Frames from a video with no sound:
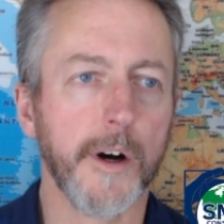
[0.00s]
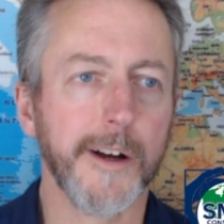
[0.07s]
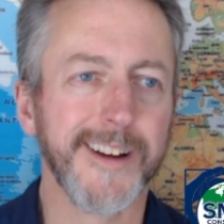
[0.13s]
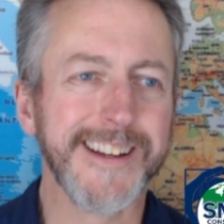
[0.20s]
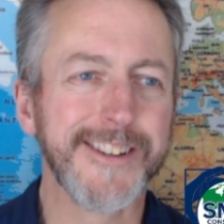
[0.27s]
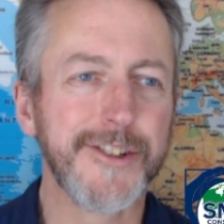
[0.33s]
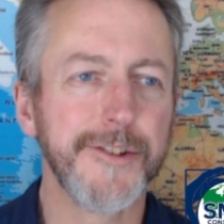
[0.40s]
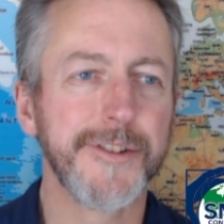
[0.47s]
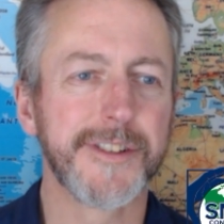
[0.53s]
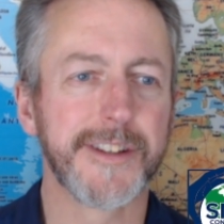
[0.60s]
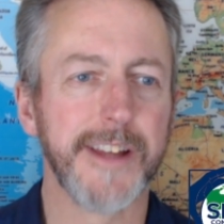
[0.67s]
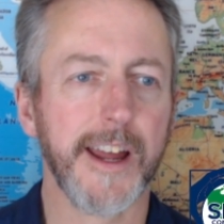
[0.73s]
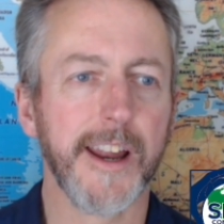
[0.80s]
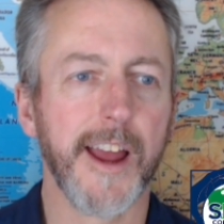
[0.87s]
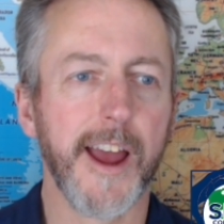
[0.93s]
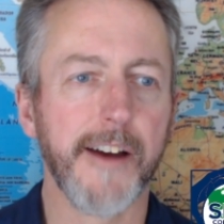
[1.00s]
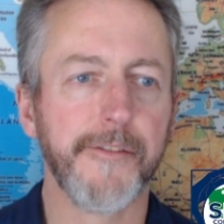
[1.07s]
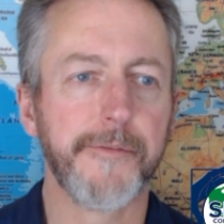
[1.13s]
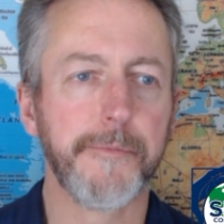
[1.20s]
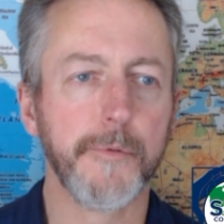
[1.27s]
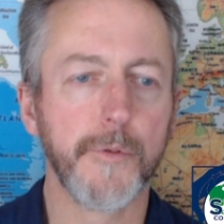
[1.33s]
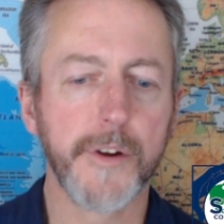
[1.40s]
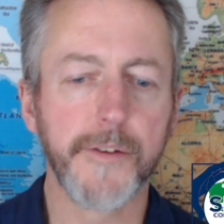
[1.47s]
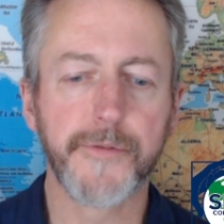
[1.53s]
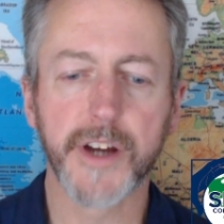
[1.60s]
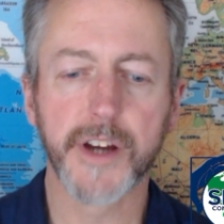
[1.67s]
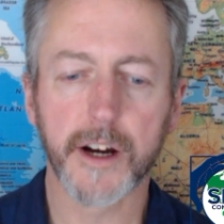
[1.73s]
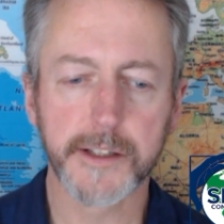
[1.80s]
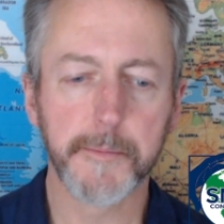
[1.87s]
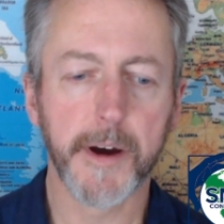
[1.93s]
issues that we've
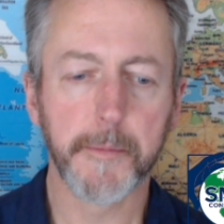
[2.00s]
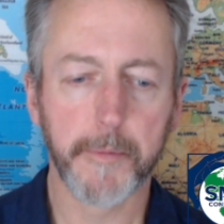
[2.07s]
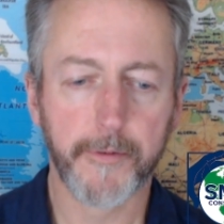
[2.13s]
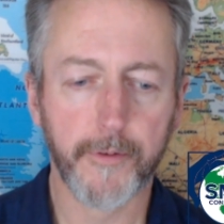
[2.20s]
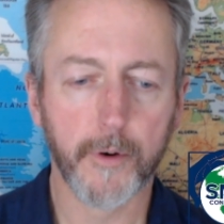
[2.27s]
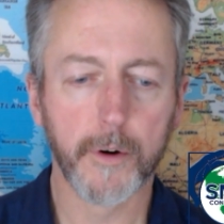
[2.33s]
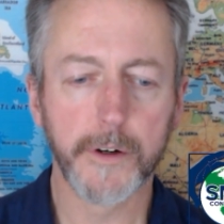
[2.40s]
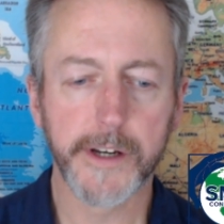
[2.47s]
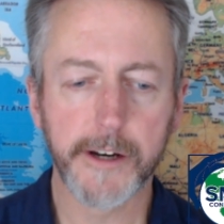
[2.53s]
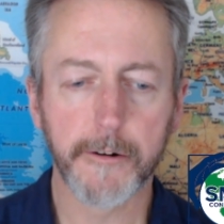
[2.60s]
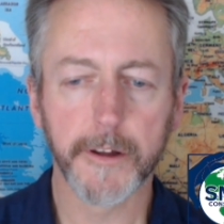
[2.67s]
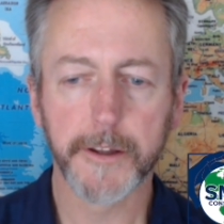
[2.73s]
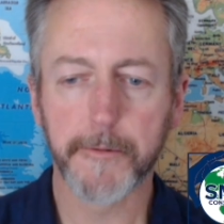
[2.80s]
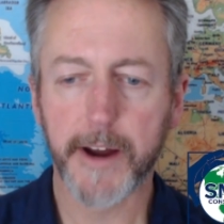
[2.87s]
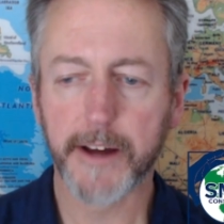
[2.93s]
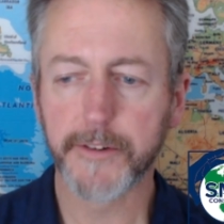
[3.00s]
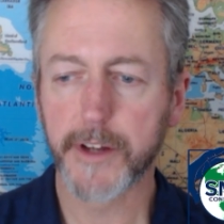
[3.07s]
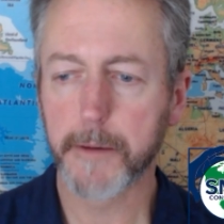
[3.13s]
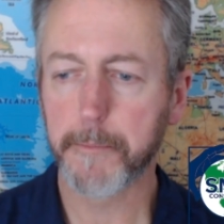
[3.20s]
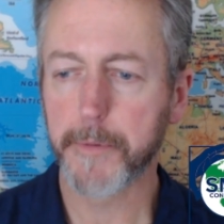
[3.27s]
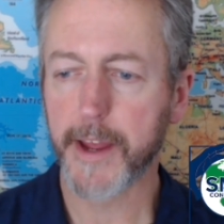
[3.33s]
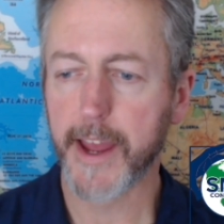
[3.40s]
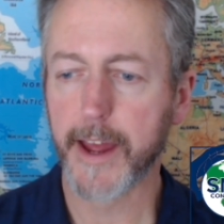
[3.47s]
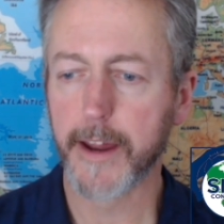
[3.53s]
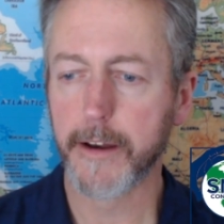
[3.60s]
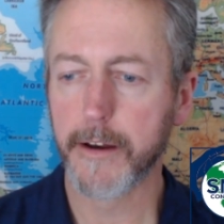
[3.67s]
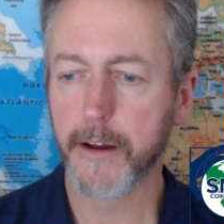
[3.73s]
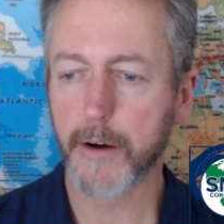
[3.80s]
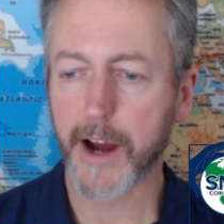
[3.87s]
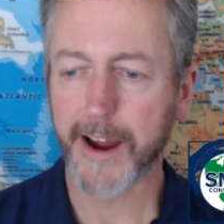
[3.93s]
talked about before here on the Roundup,
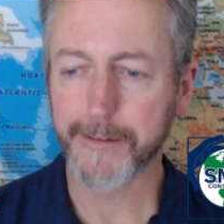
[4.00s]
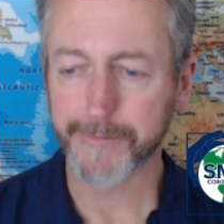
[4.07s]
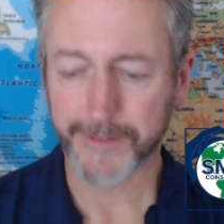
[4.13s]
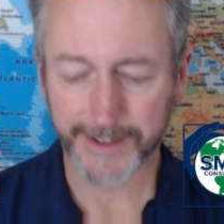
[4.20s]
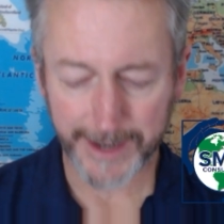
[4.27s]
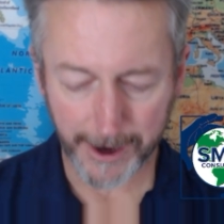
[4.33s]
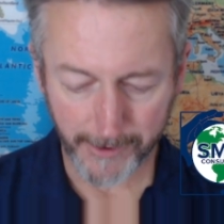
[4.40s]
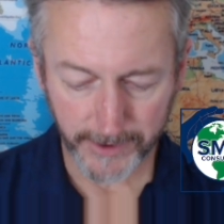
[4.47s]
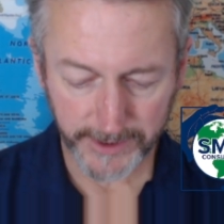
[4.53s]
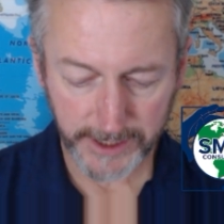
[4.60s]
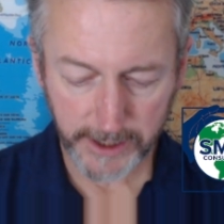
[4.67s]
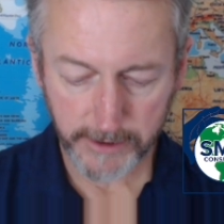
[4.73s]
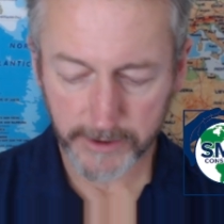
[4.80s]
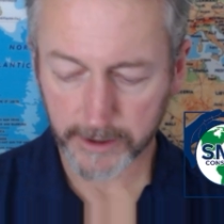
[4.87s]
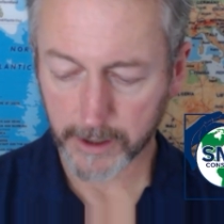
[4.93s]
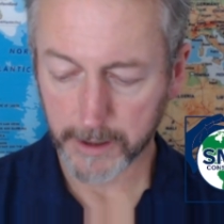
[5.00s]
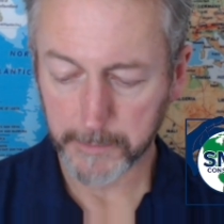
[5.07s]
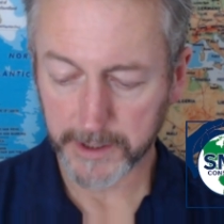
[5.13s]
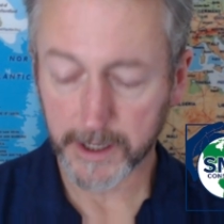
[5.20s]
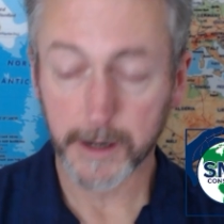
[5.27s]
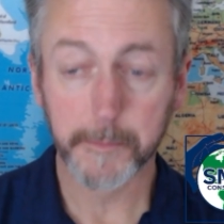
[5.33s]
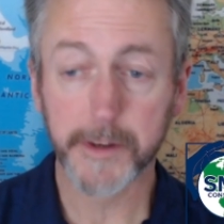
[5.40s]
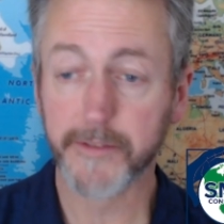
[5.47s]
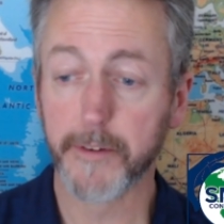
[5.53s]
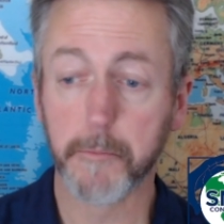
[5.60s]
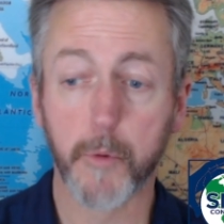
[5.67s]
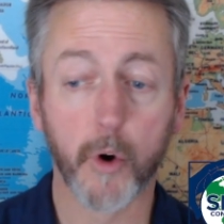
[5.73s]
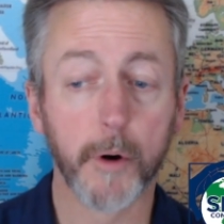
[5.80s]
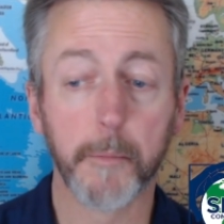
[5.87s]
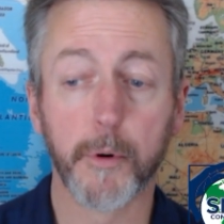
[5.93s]
and I guarantee you they're going to become even
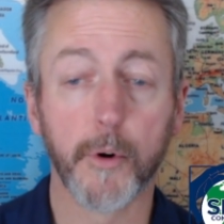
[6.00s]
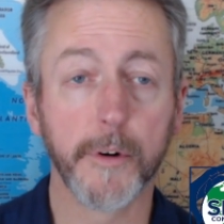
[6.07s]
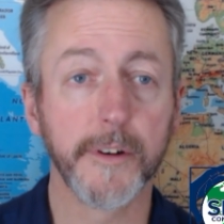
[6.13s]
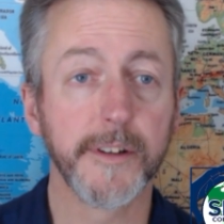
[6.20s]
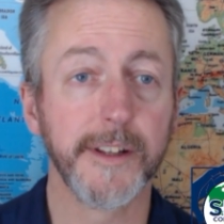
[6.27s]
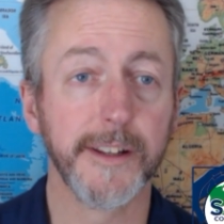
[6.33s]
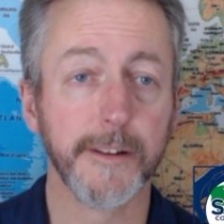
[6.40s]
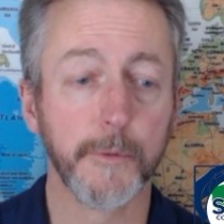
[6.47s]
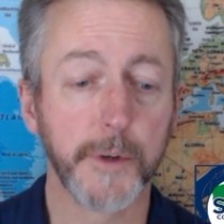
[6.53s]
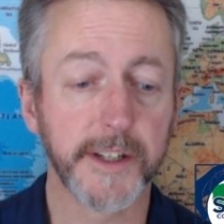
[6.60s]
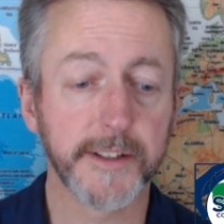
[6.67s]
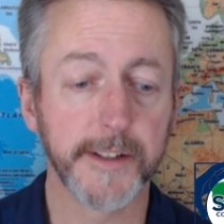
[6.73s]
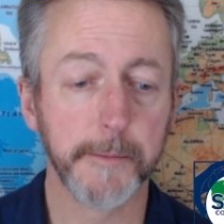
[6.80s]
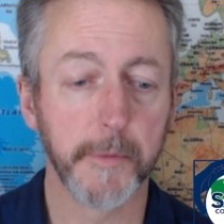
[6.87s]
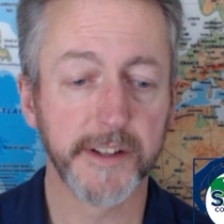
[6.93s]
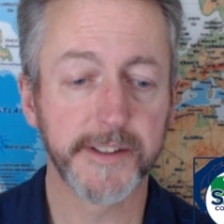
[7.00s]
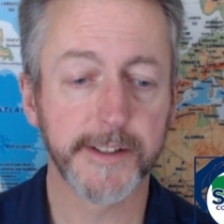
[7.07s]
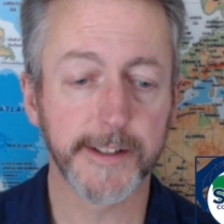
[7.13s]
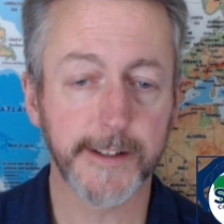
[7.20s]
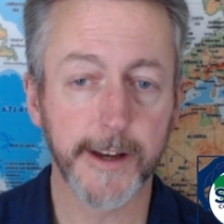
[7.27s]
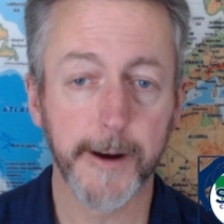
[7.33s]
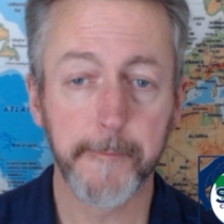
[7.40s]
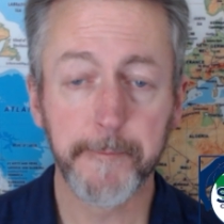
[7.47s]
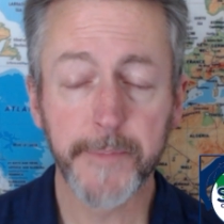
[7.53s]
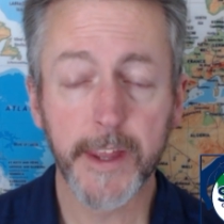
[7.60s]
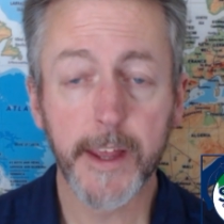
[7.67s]
more important in the weeks and months to come.